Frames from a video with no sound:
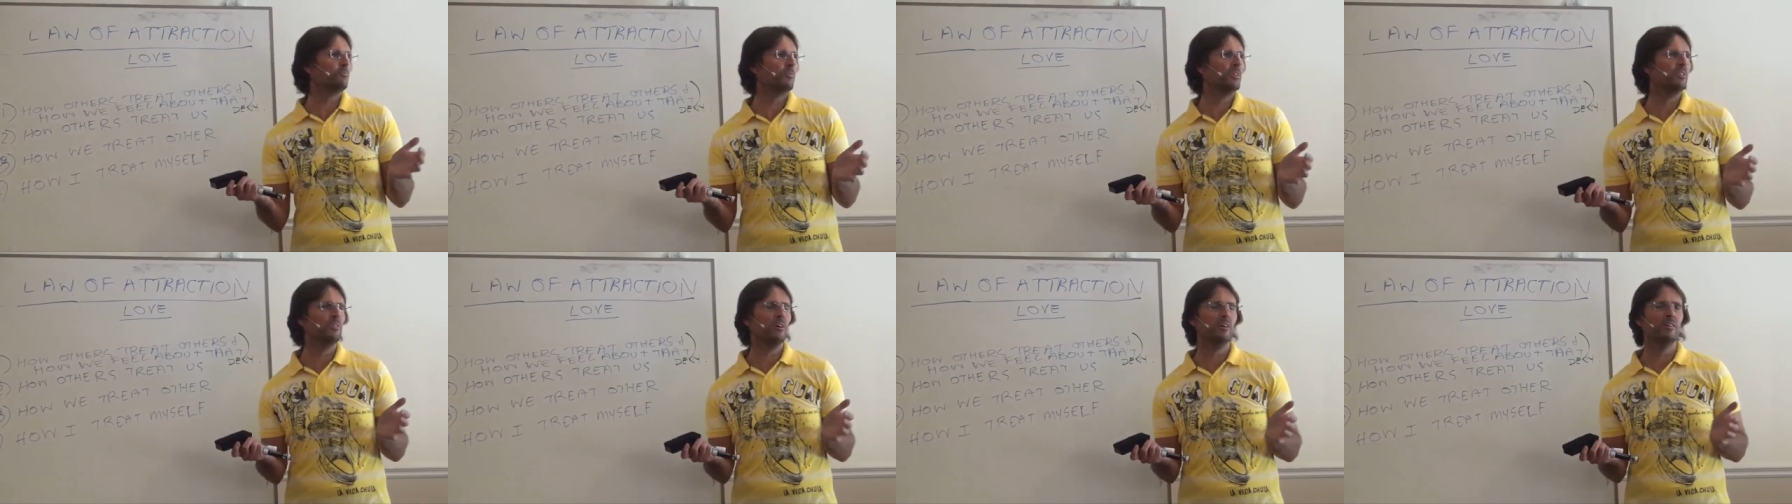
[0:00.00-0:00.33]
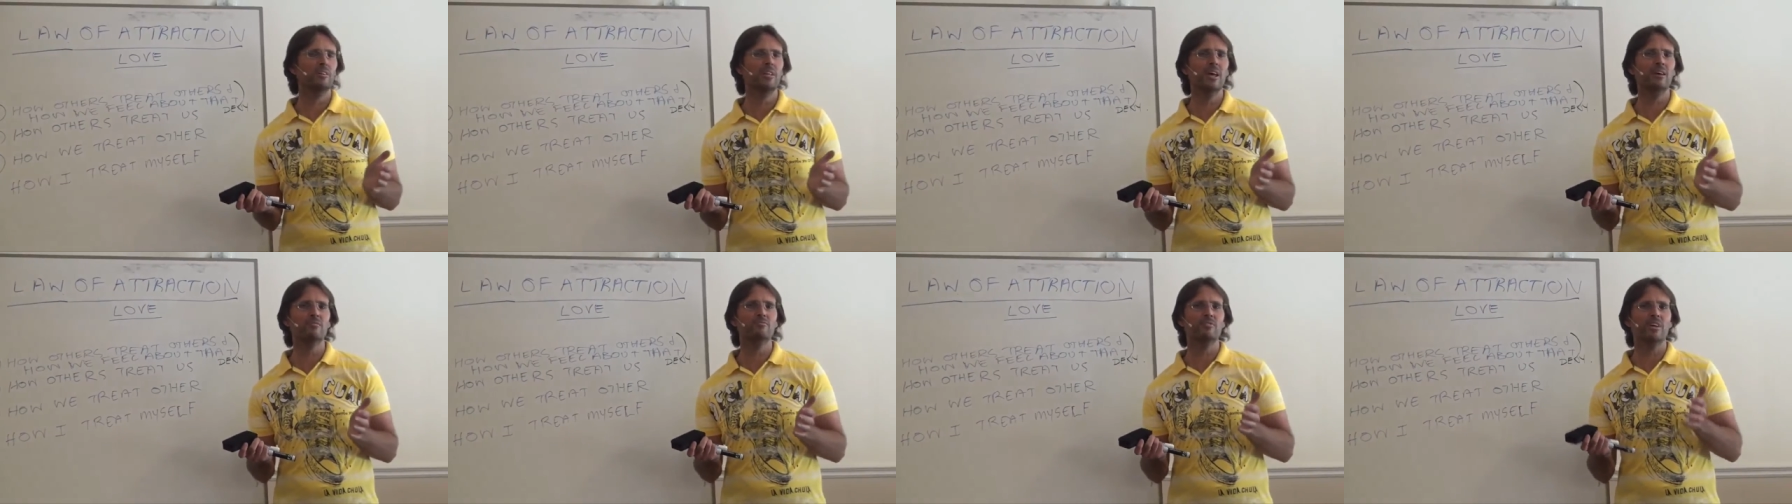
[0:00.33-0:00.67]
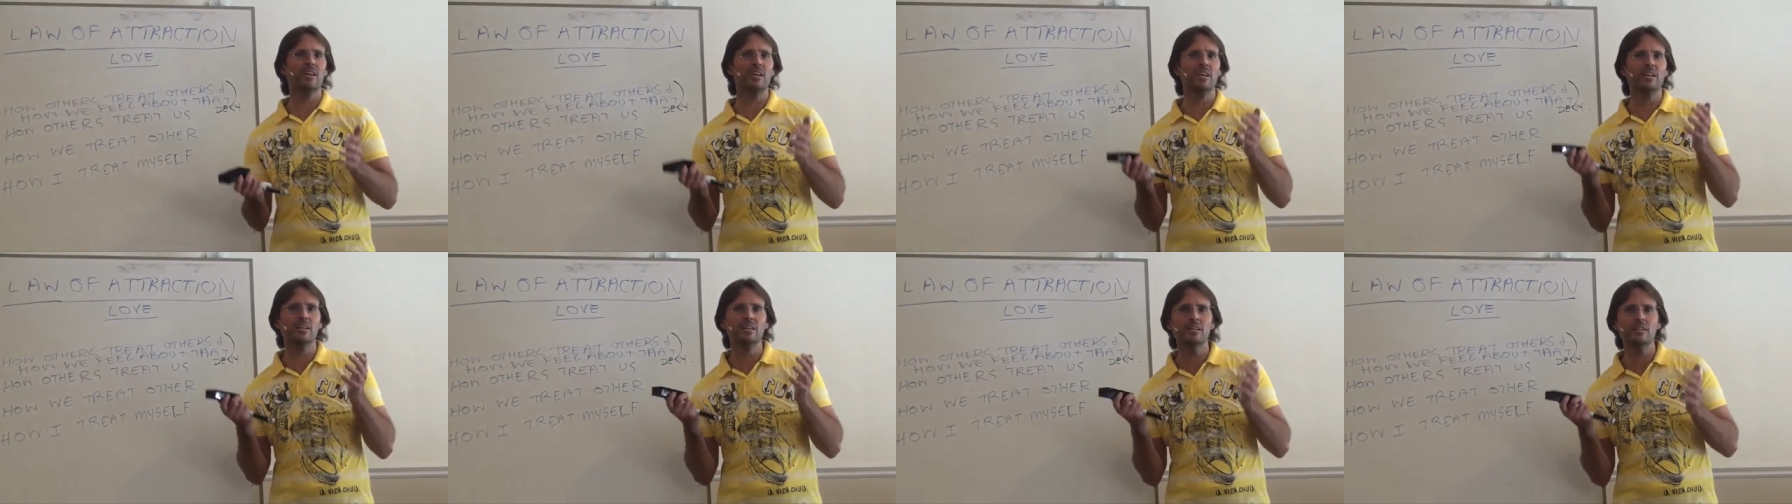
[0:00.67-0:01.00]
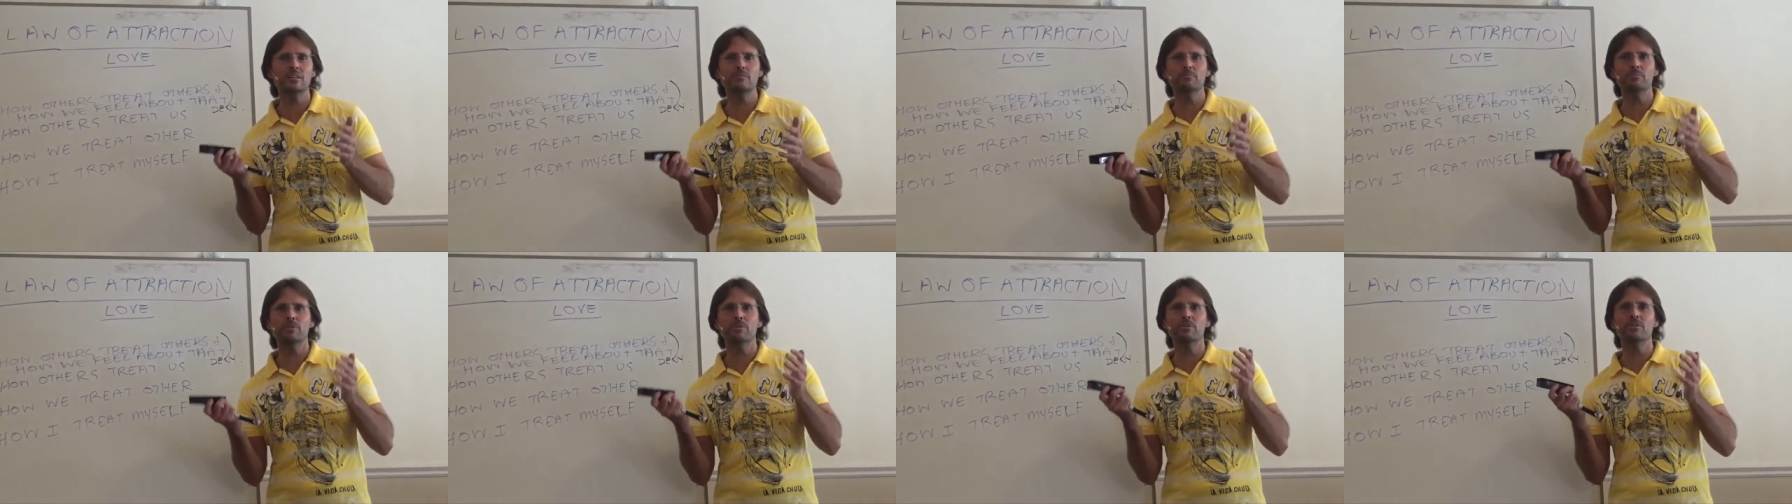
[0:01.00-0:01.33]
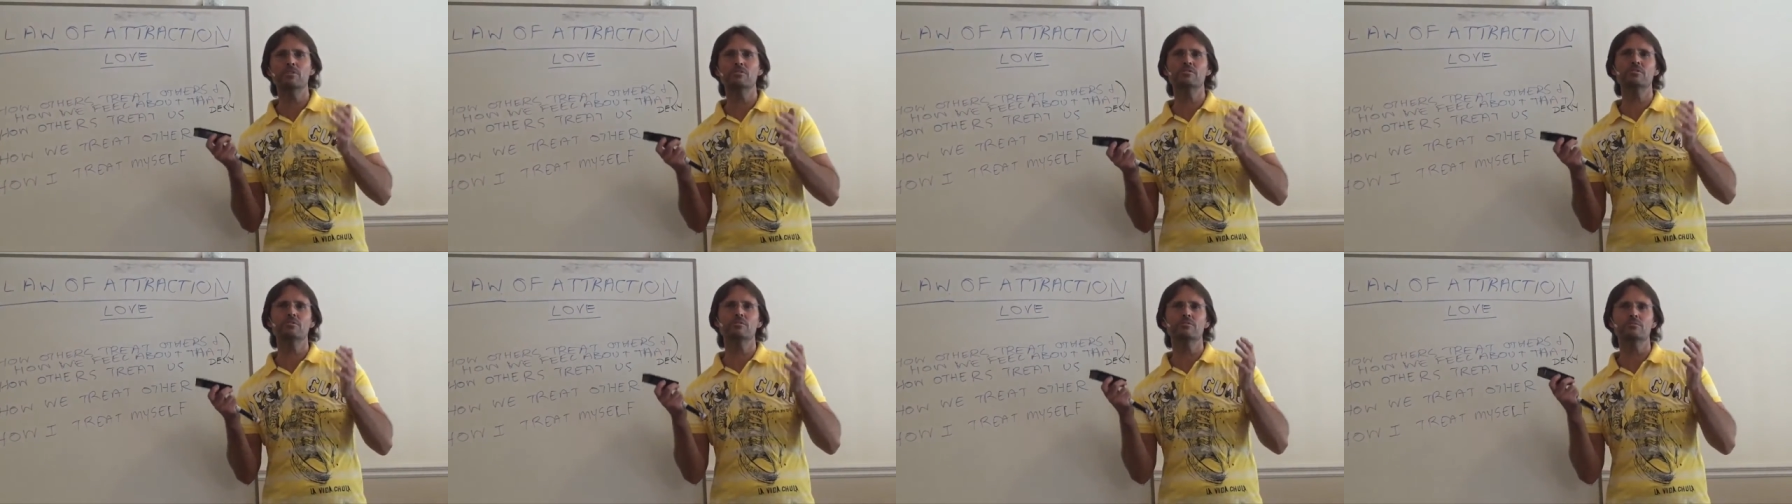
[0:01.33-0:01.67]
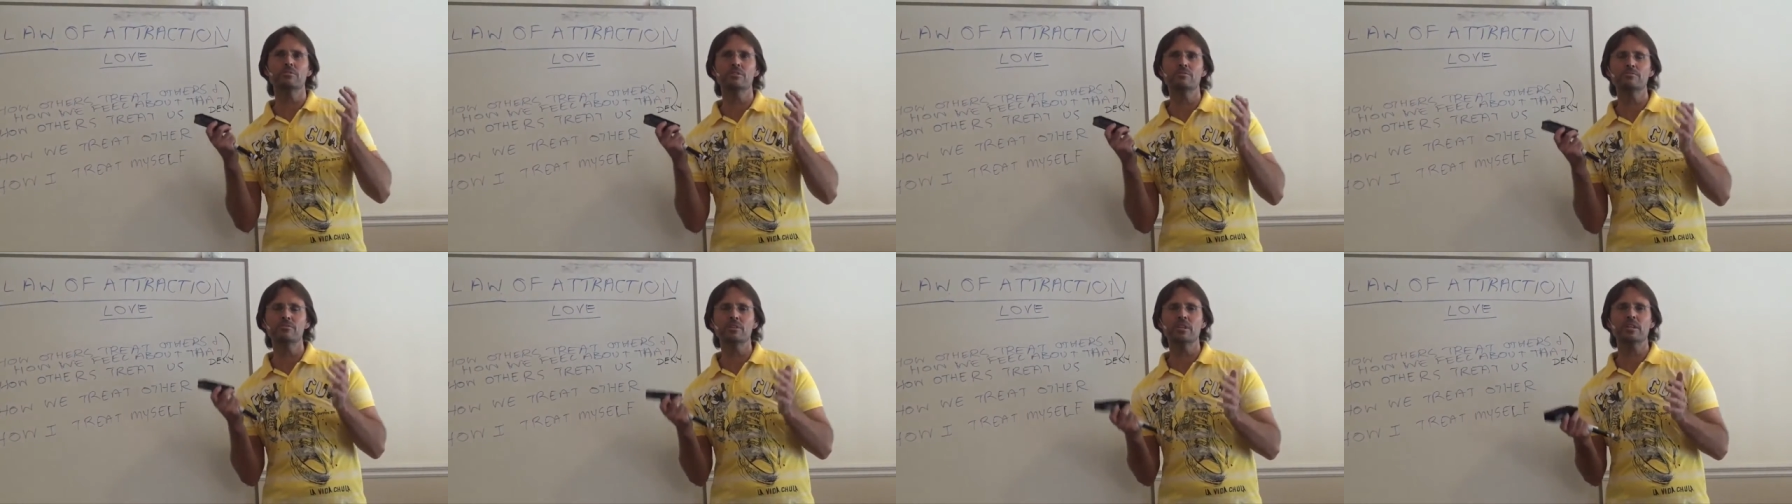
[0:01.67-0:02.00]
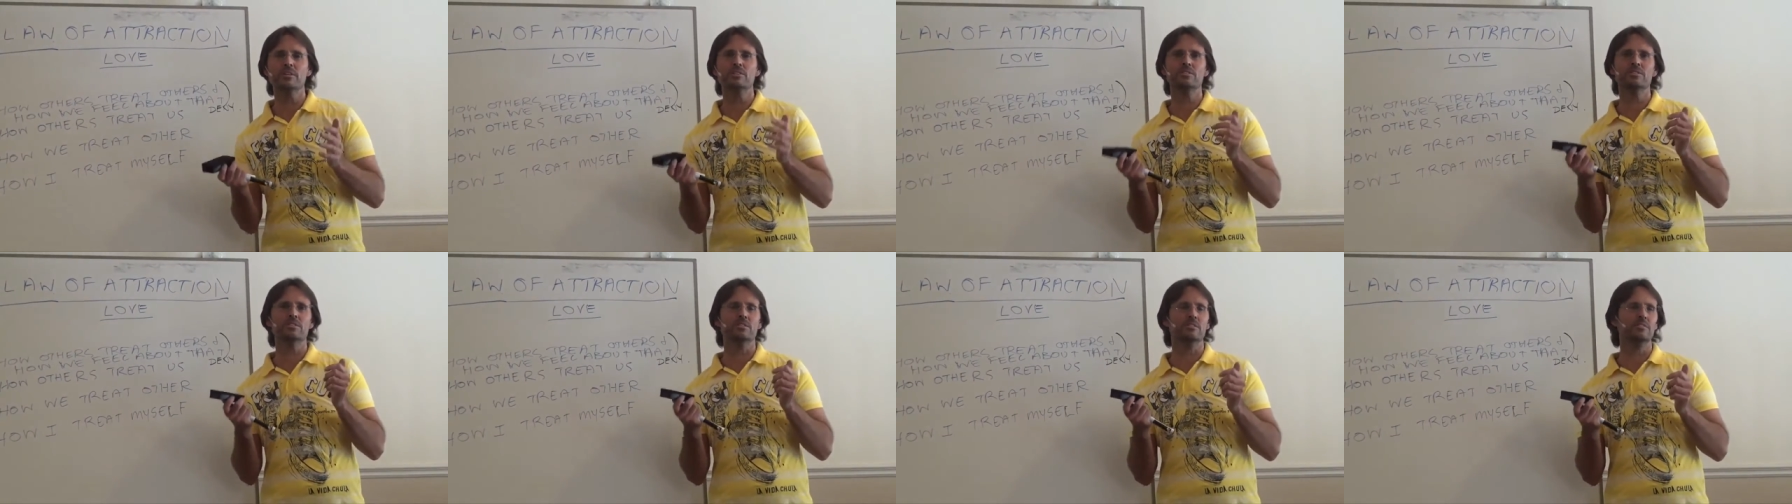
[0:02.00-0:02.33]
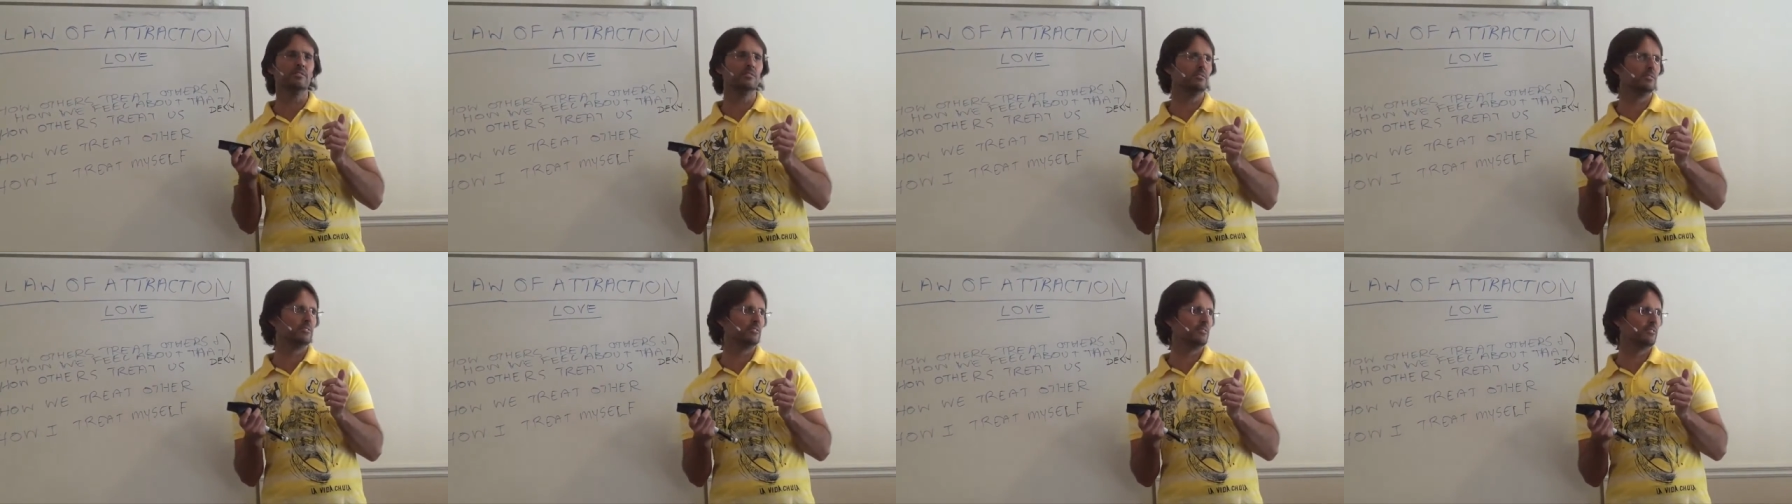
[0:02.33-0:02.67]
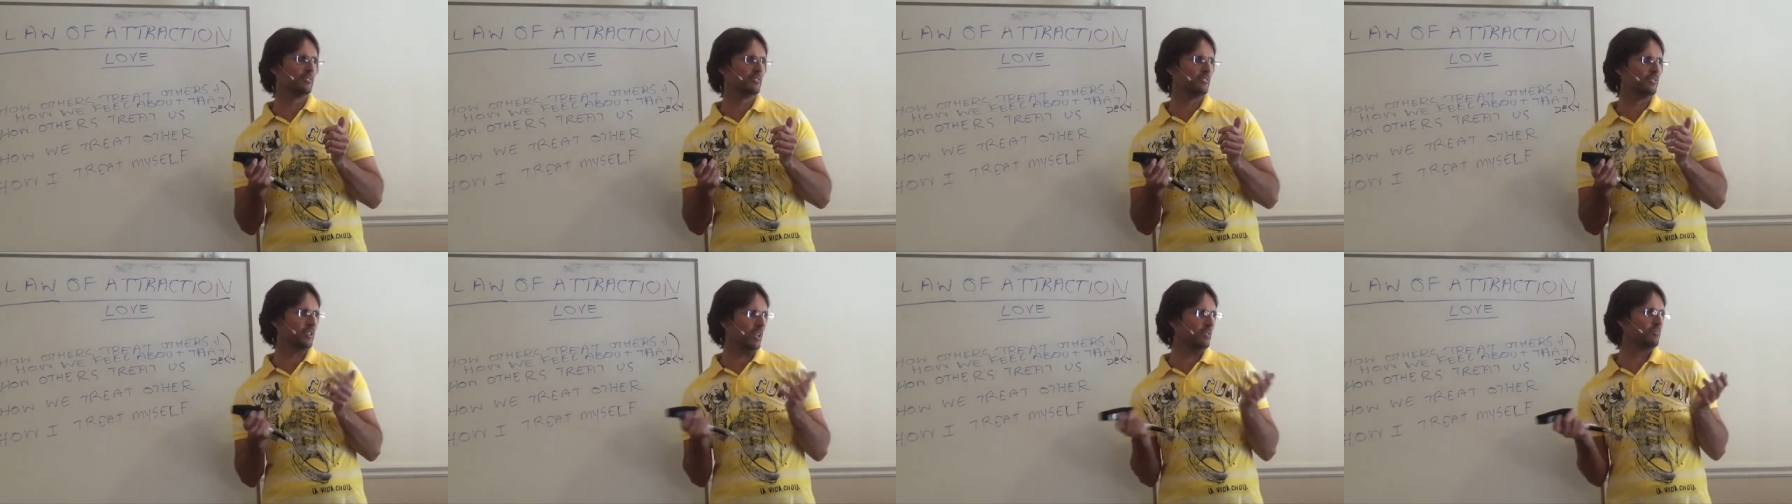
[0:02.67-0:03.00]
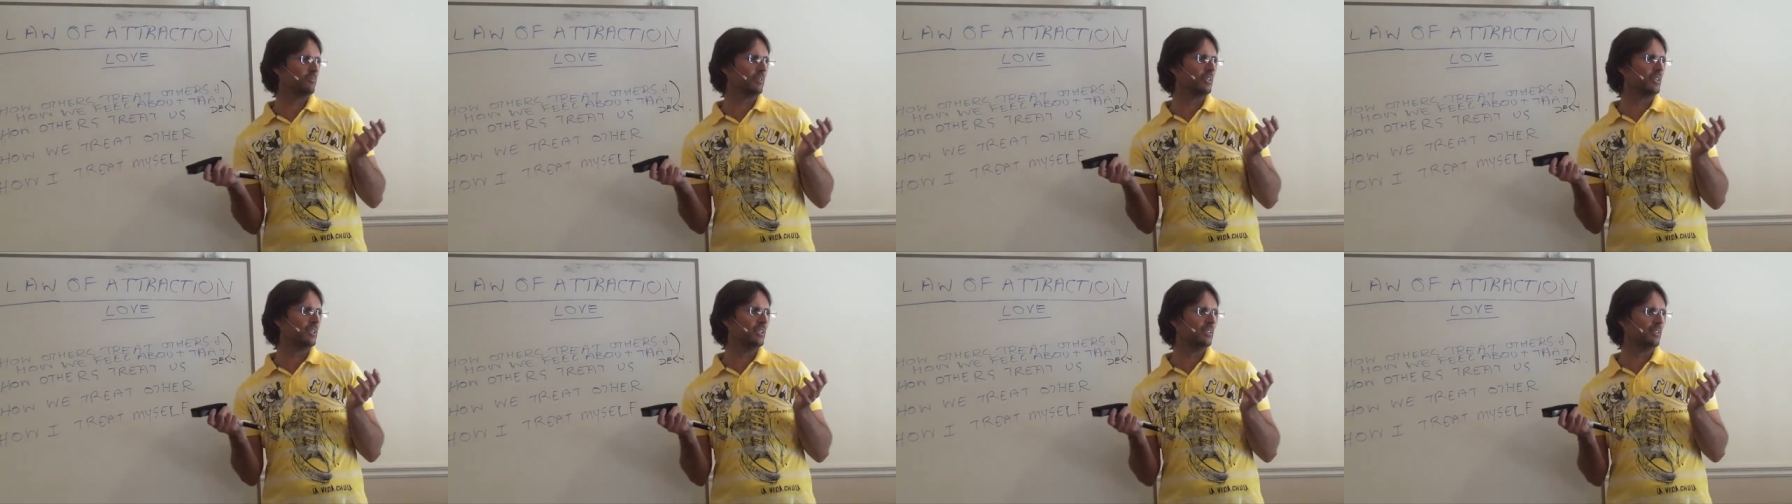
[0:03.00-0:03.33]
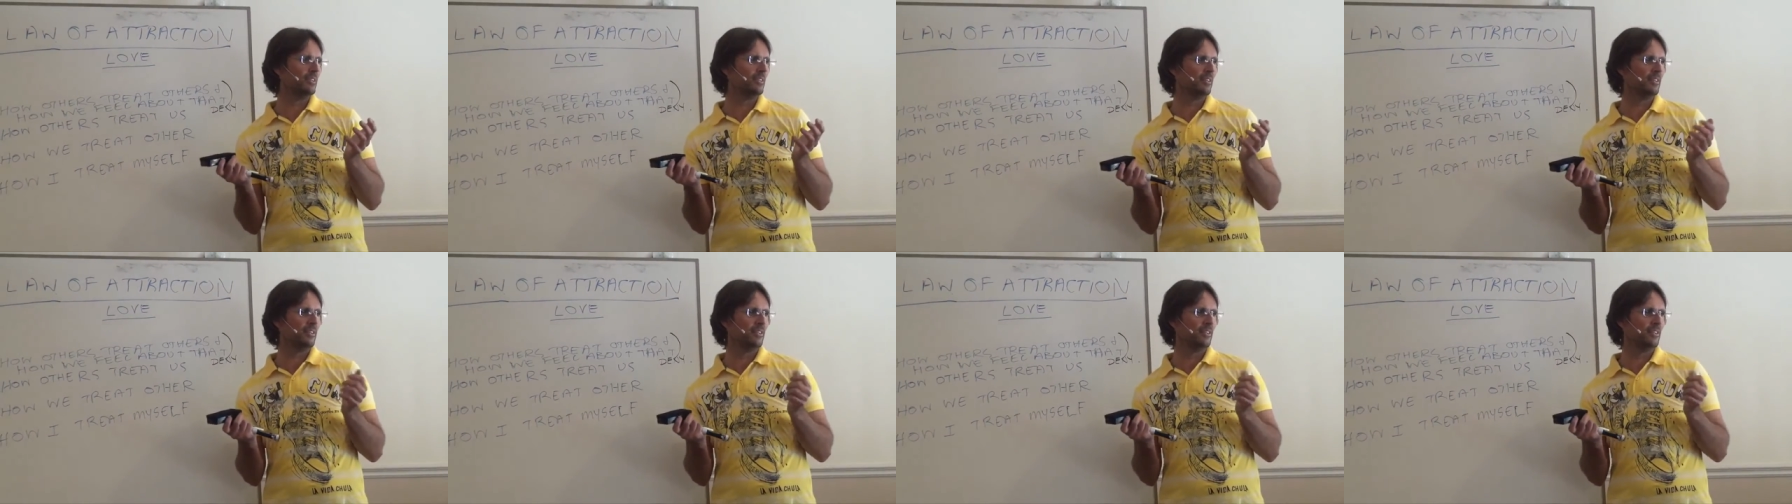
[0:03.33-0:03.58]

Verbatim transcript: We don't have any personal reflection, generally,